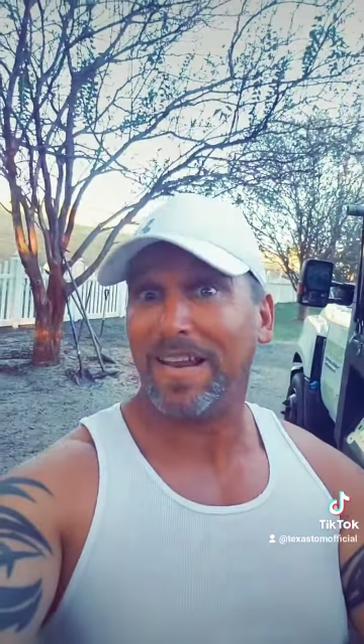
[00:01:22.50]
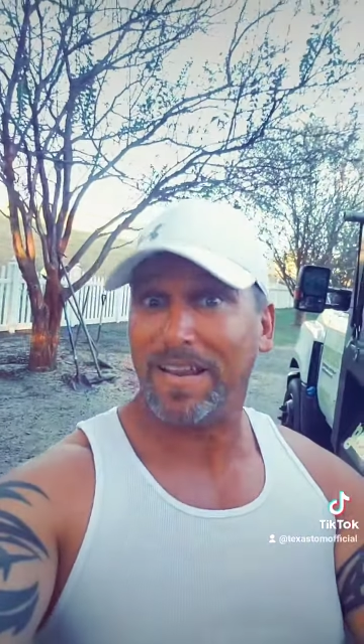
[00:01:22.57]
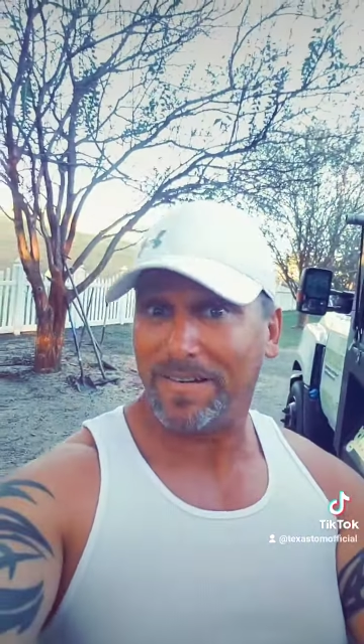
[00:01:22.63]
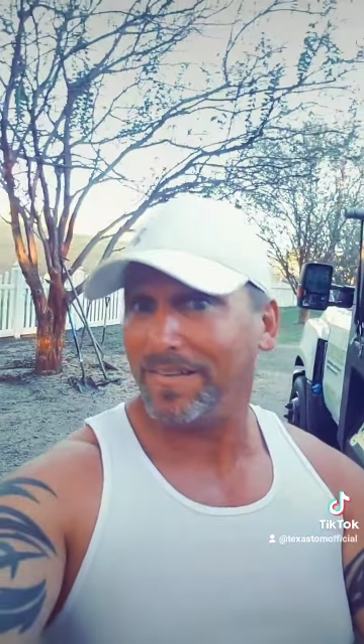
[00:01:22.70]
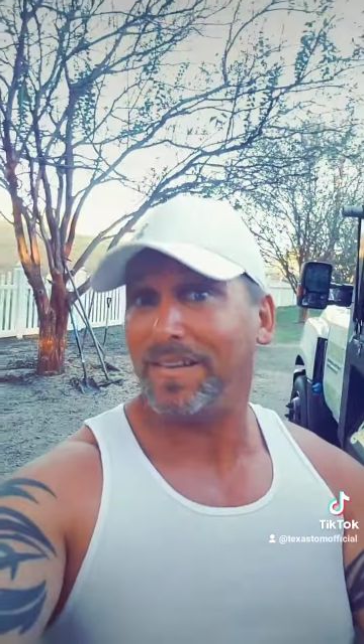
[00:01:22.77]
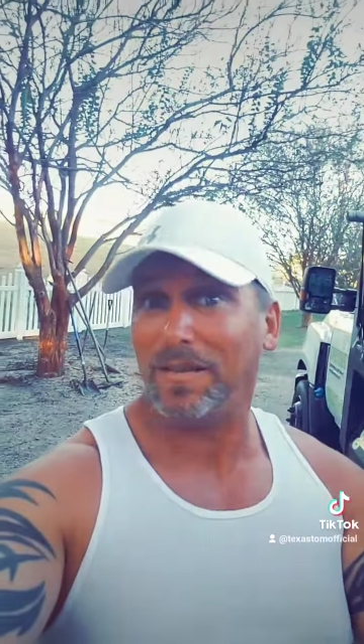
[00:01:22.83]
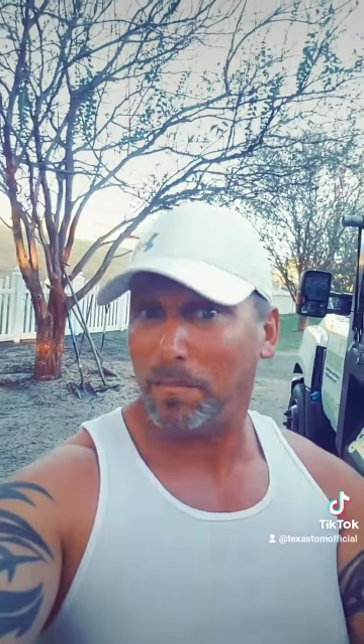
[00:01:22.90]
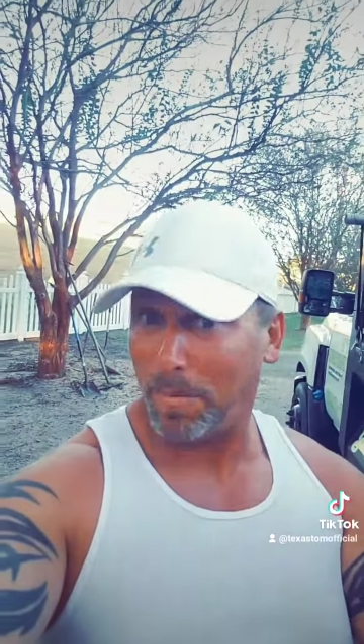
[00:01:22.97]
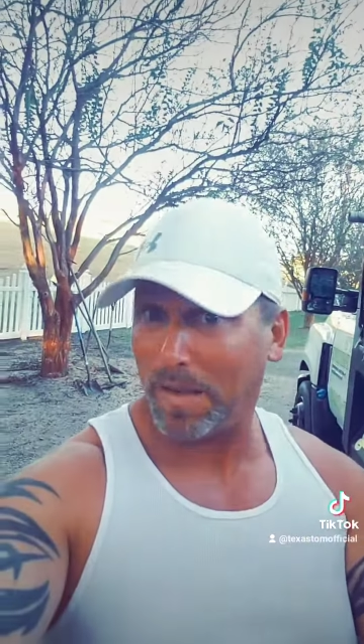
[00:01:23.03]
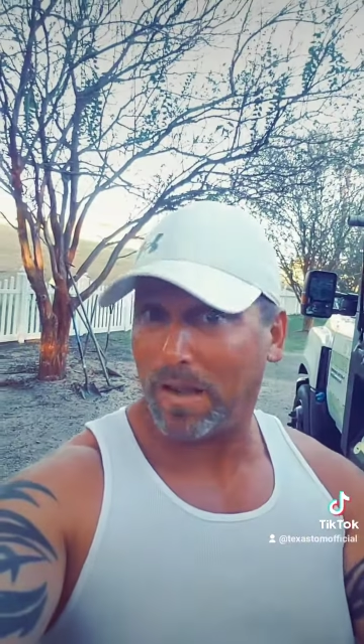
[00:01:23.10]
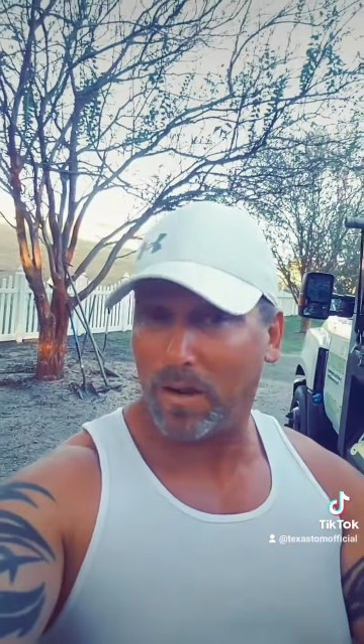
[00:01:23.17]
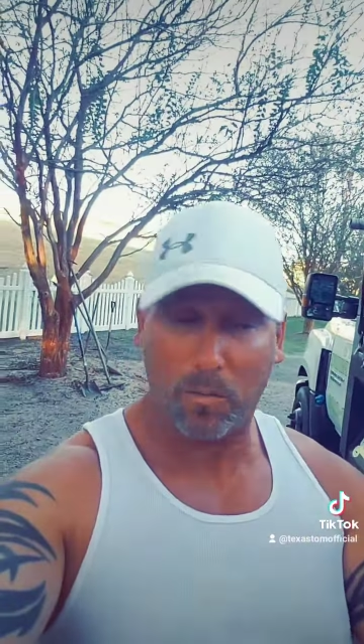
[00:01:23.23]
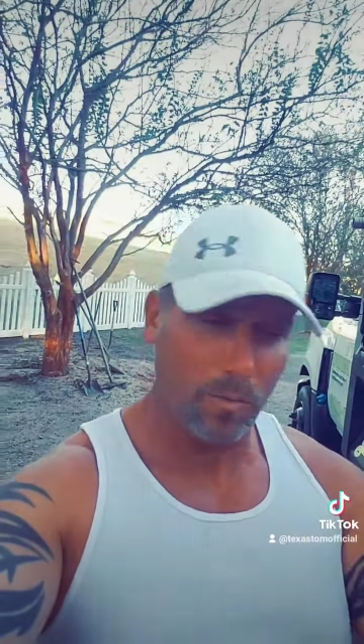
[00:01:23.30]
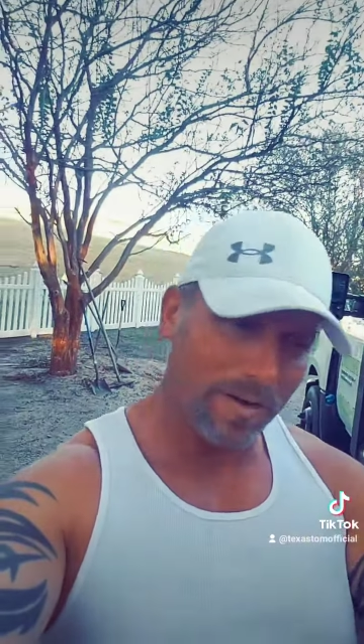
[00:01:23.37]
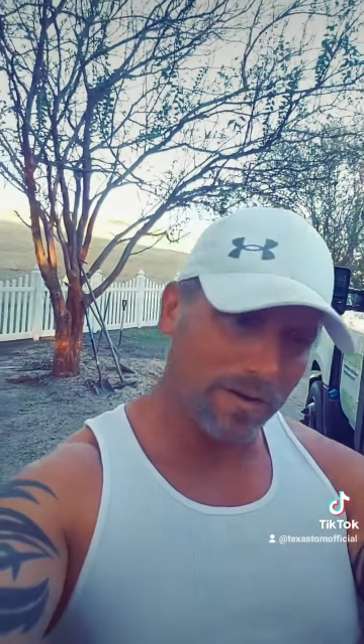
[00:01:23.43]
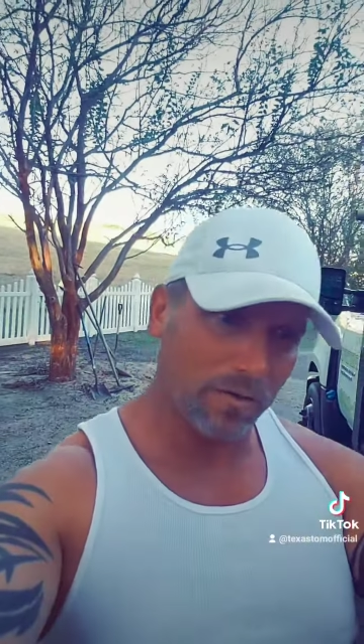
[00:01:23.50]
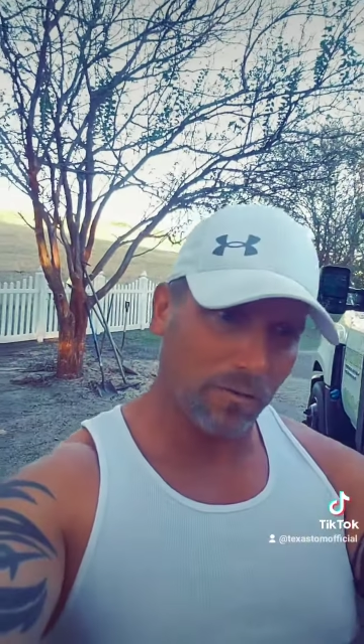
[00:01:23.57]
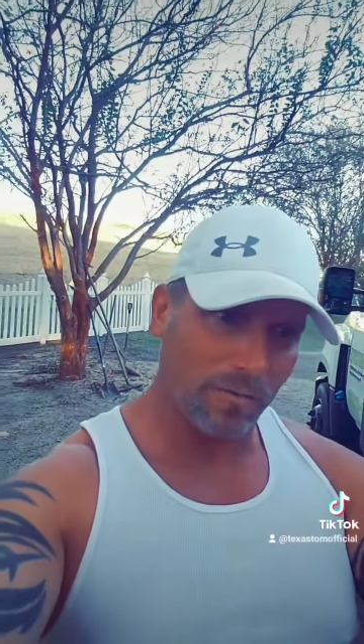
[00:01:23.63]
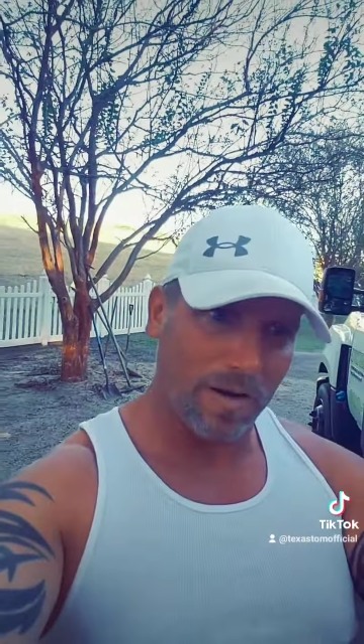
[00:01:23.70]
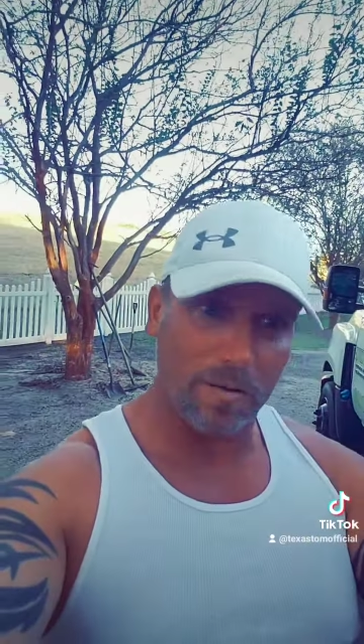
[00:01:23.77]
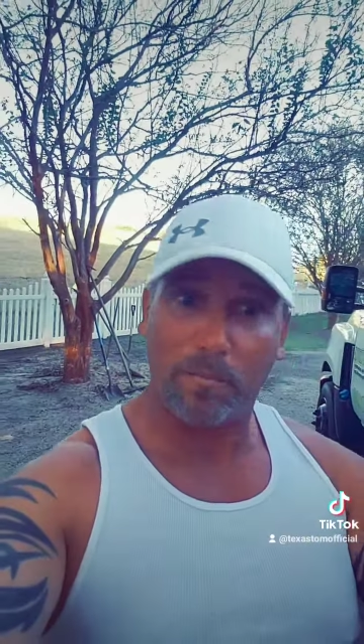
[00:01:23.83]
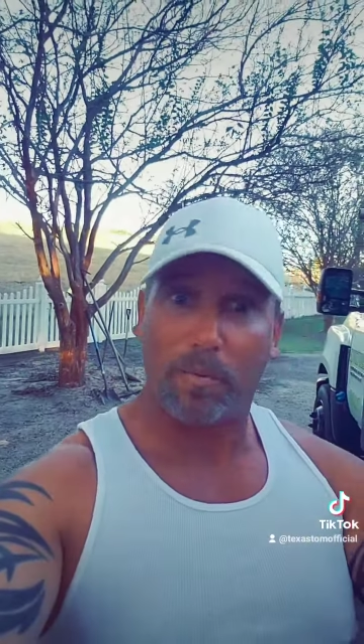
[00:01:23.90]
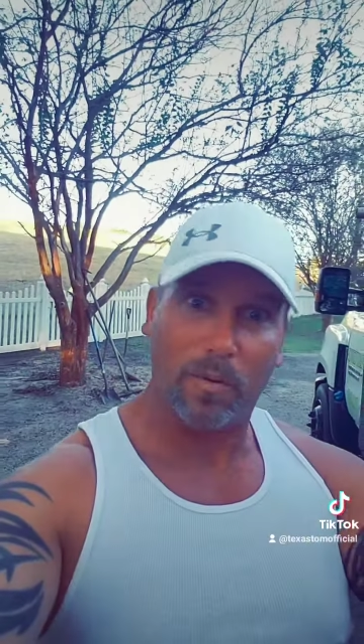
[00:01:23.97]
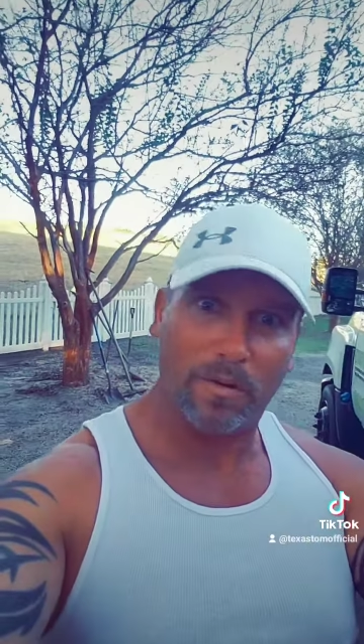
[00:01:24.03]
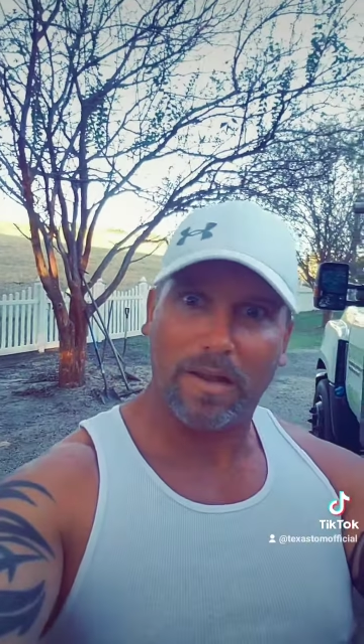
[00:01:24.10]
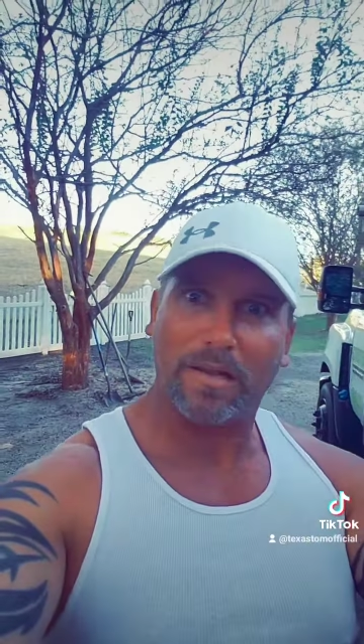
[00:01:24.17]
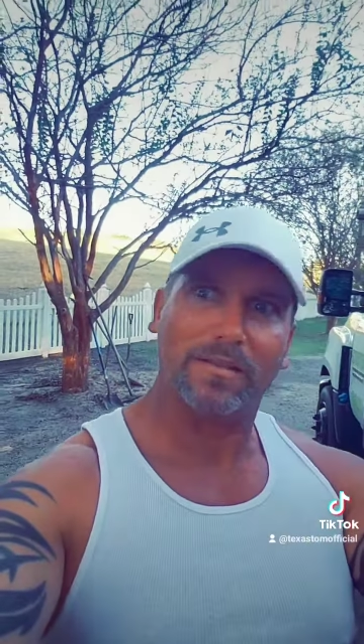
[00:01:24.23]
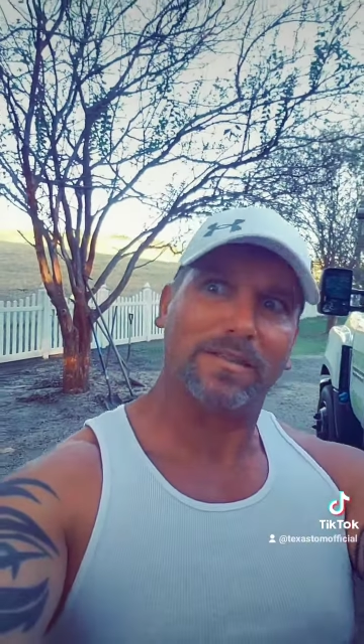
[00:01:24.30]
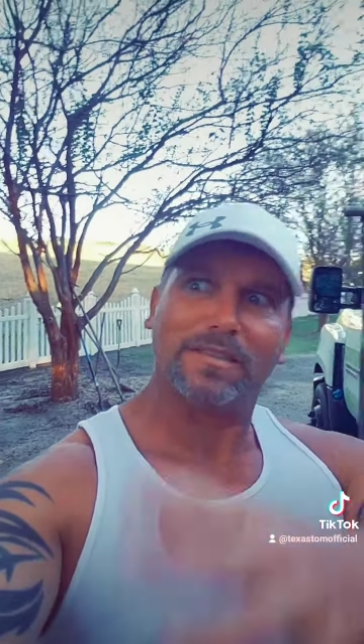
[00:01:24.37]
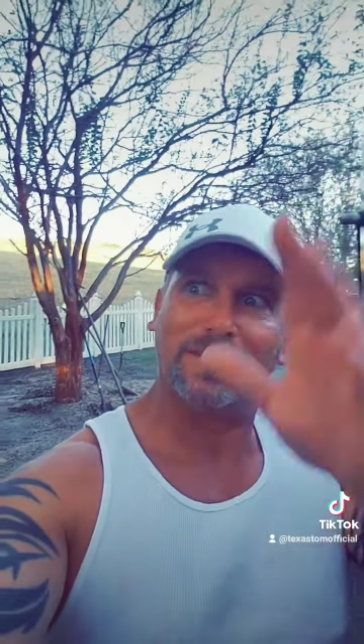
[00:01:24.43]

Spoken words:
down in the bag, wiggle it around, pull it out, and say,